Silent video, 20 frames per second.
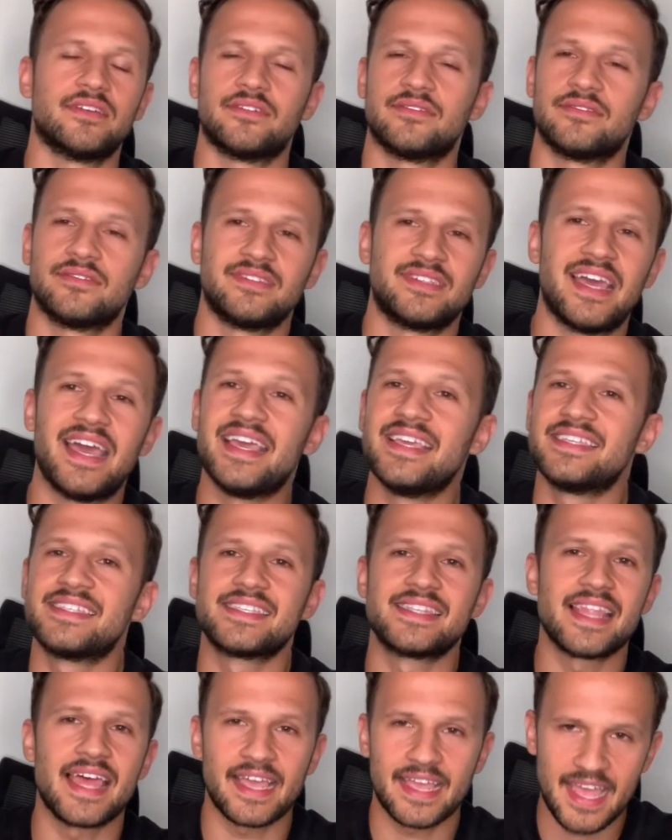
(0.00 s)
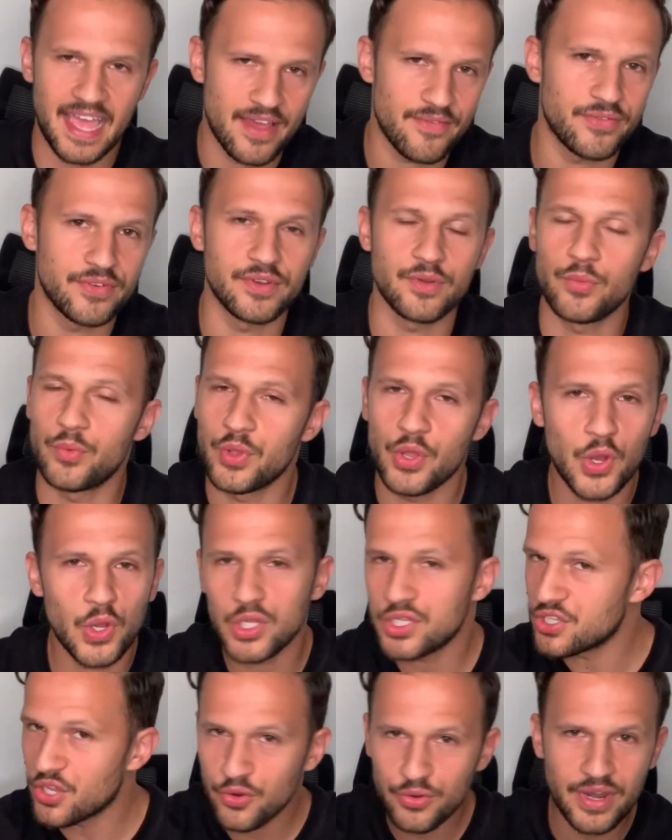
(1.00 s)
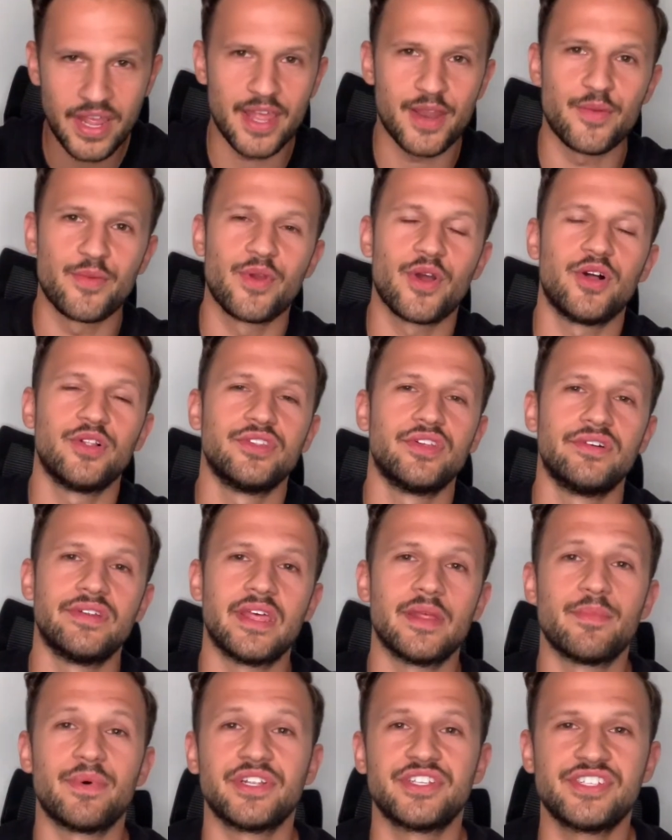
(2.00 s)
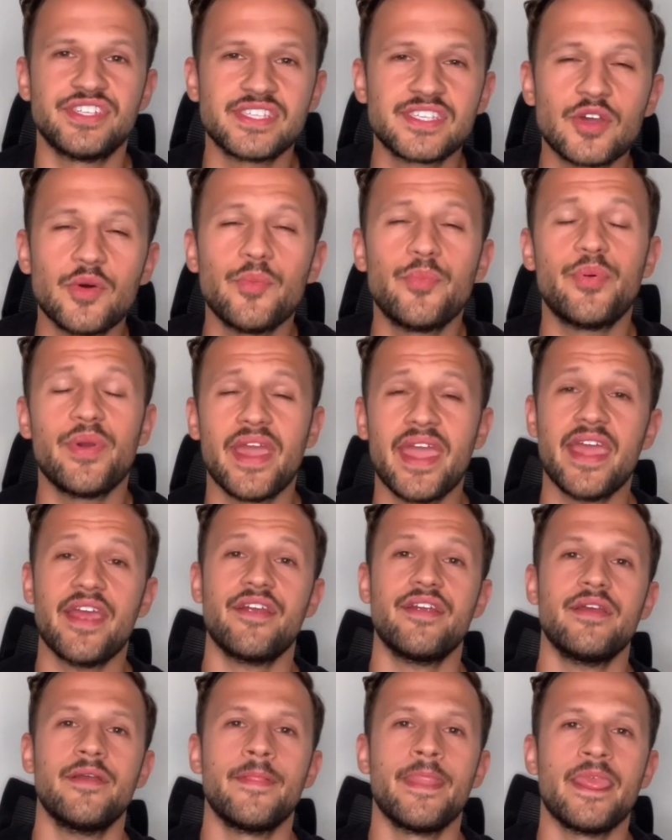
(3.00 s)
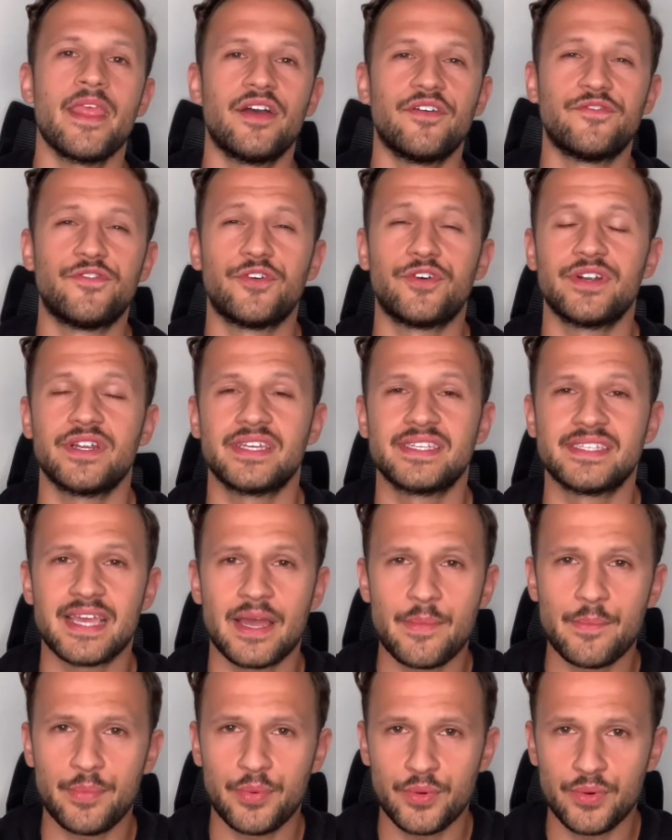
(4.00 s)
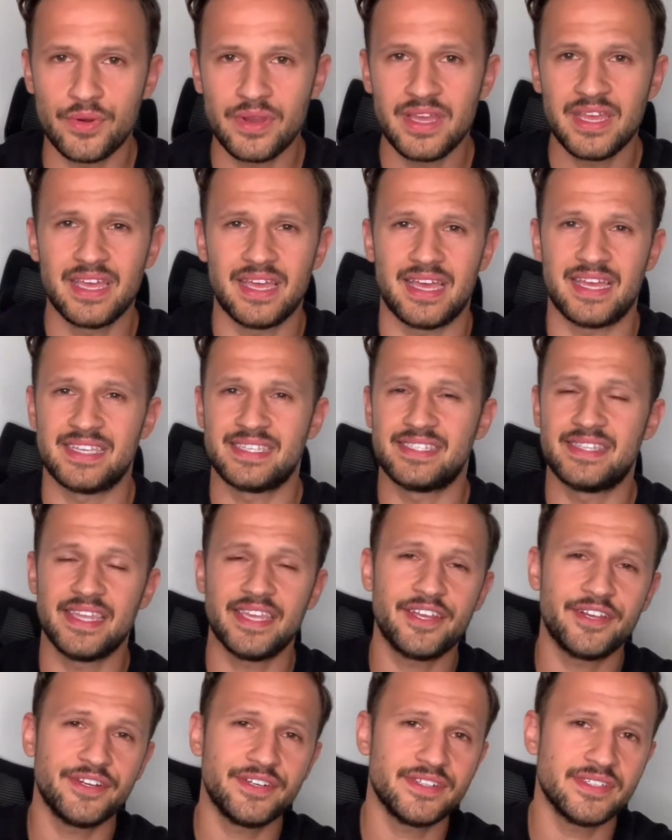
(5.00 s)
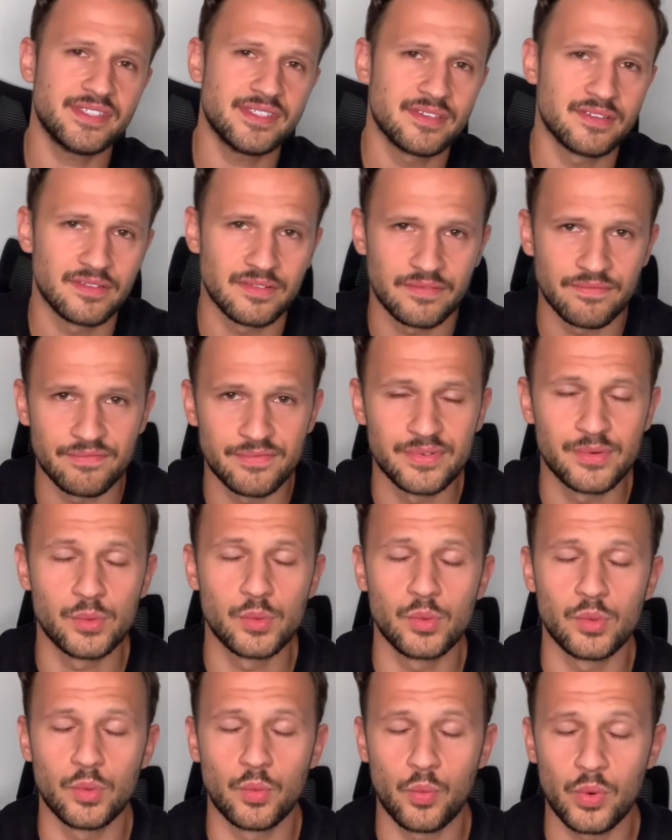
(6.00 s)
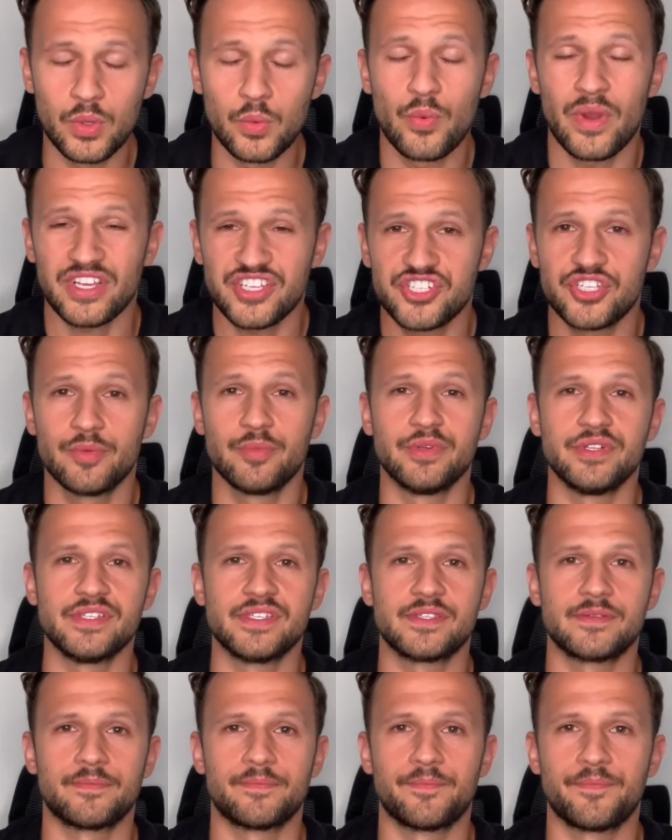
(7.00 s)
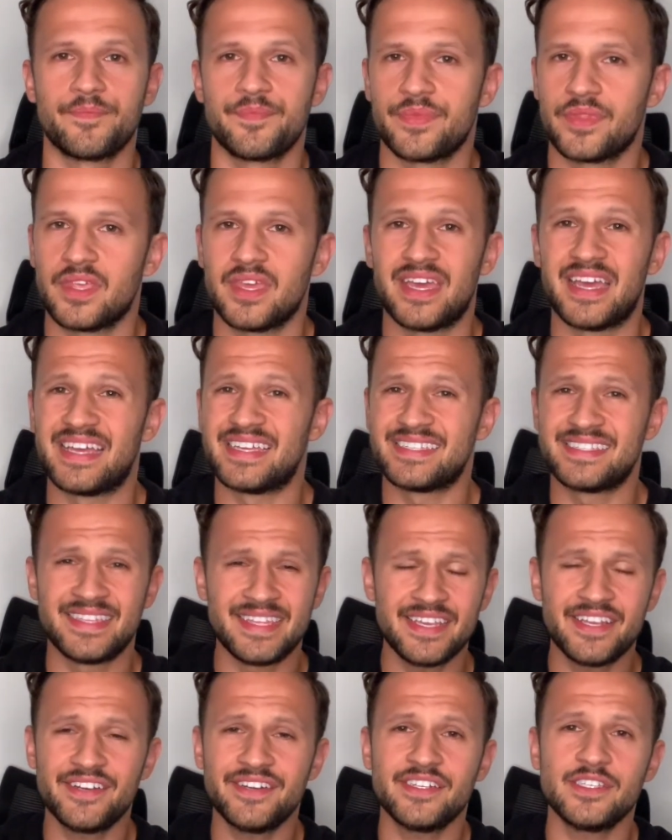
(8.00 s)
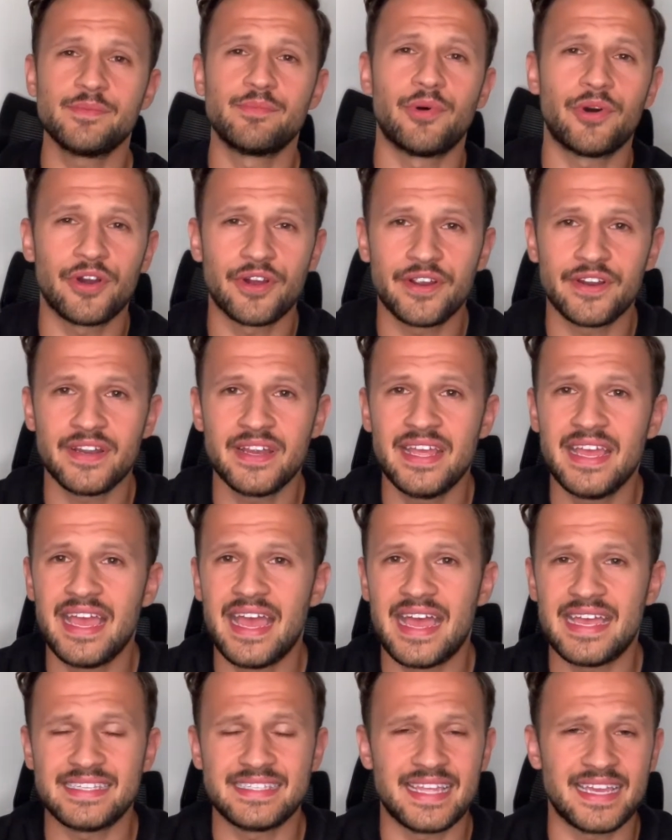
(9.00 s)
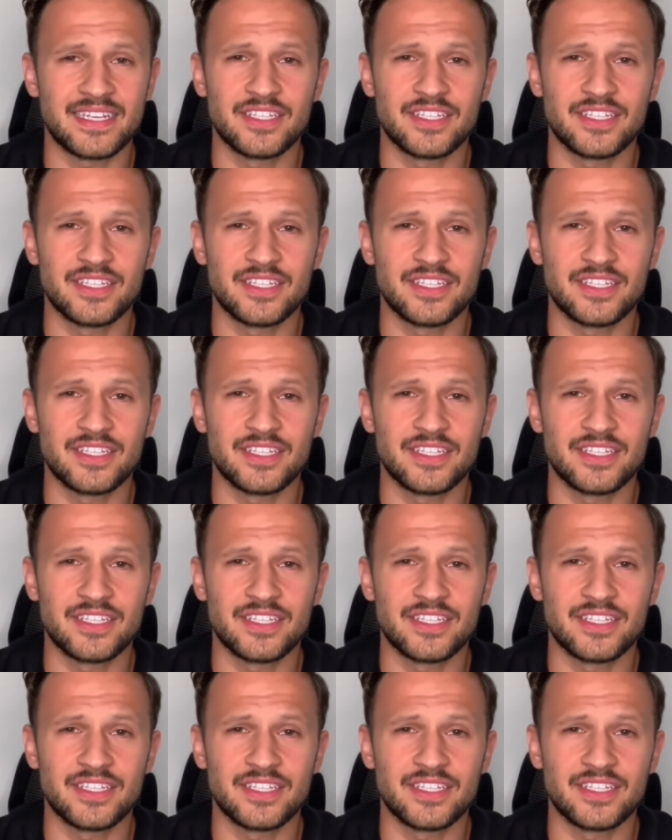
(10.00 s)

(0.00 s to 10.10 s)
tastes like heaven. We all know that. But just compare, for example, Snickers with vegetables. A Snickers bar has like